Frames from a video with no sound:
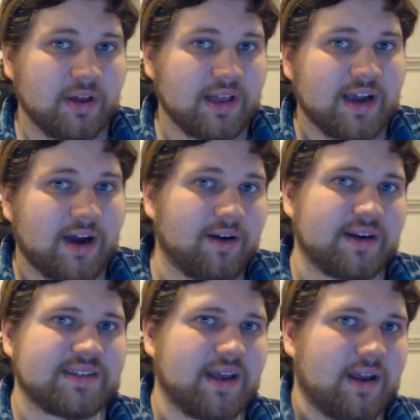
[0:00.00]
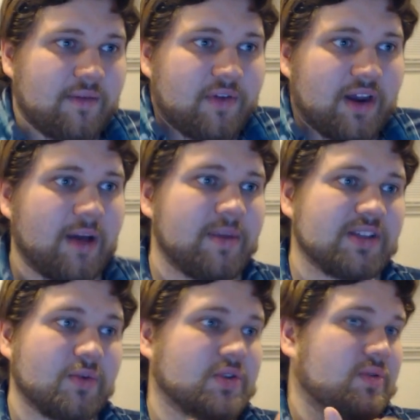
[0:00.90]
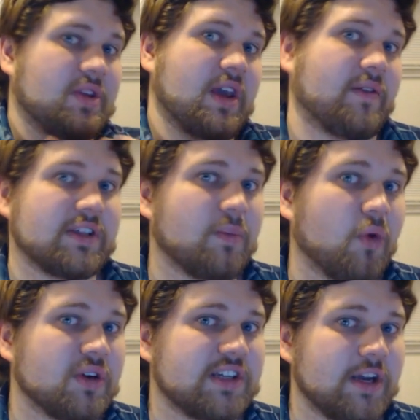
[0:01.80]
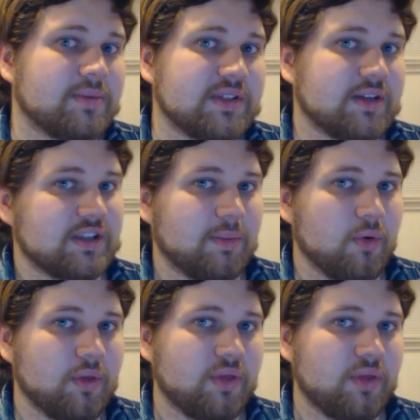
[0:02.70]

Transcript: But like I already said, if Konami is going to give us more ships to support